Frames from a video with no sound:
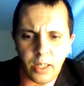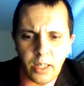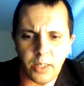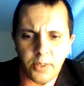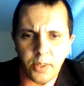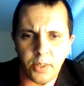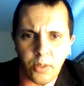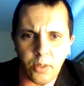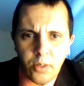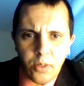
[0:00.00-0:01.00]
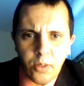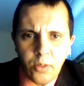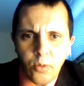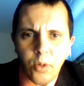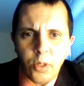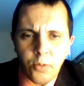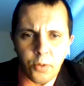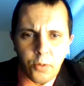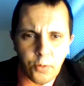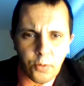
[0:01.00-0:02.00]
as one of
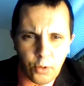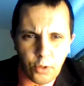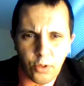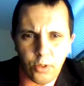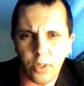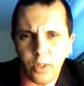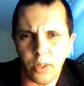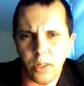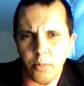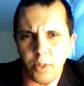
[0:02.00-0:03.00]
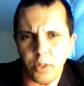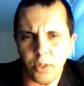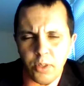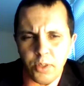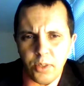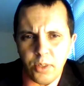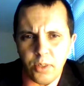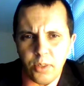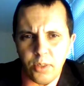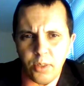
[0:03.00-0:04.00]
the future because
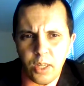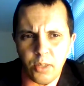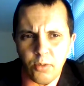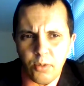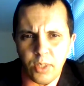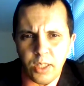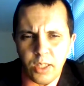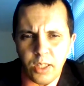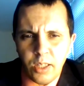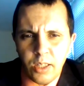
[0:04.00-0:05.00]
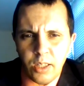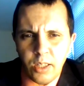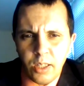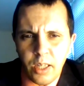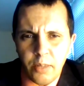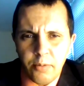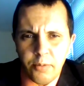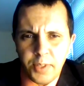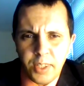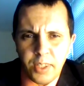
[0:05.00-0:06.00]
as we have
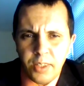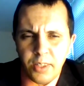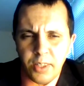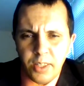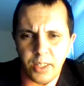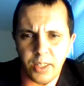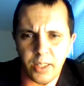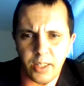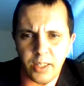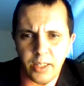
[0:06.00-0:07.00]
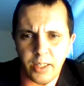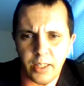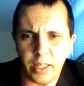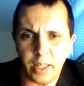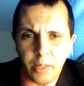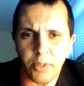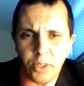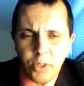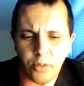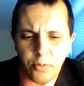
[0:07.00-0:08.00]
seen the
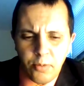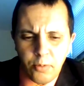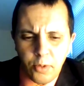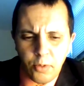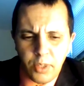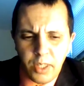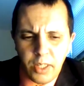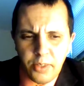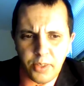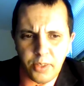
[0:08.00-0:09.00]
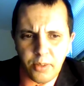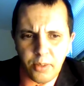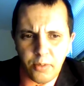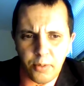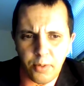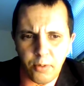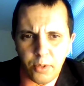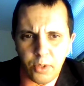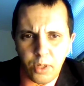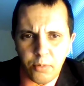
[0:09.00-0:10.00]
elimination from the 2018 FIFA
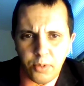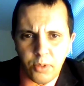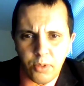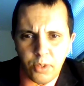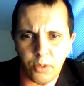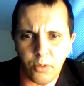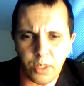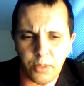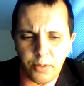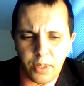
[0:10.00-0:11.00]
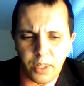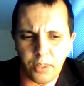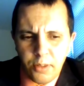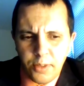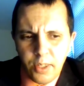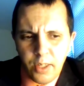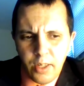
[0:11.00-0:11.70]
World Cup during the qualifiers